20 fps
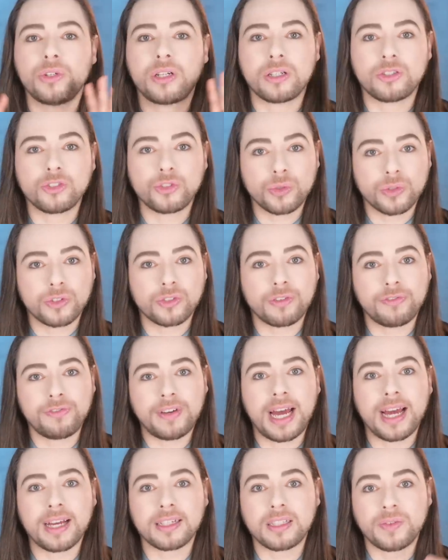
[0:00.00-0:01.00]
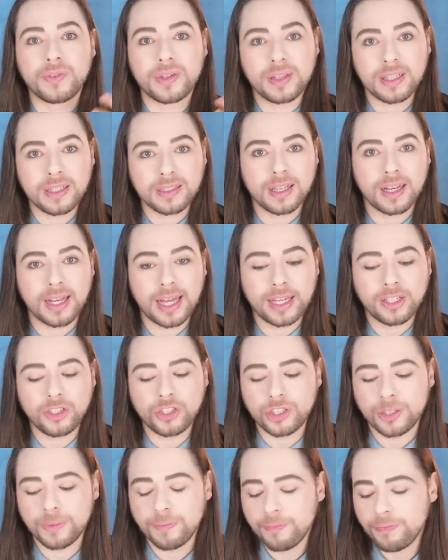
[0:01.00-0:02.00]
rooted in truths or facts, everything's
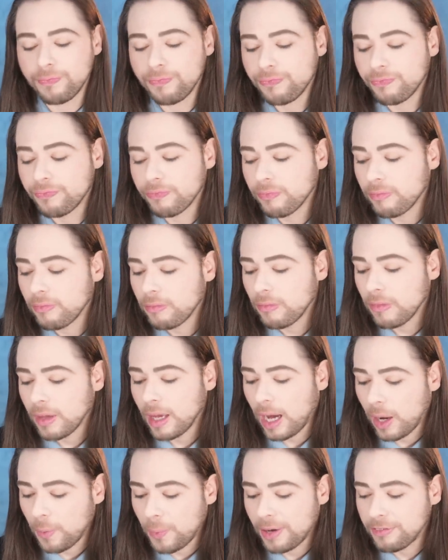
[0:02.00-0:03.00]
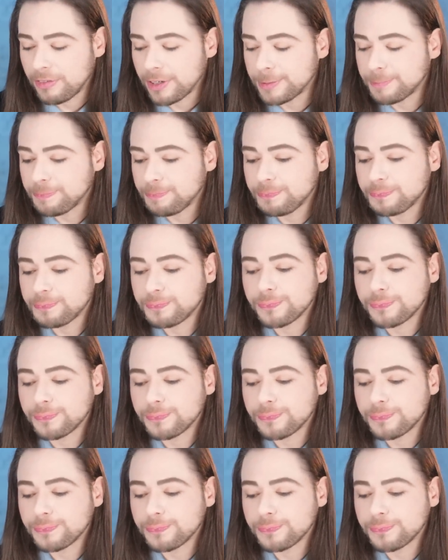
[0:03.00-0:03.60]
alleged. However,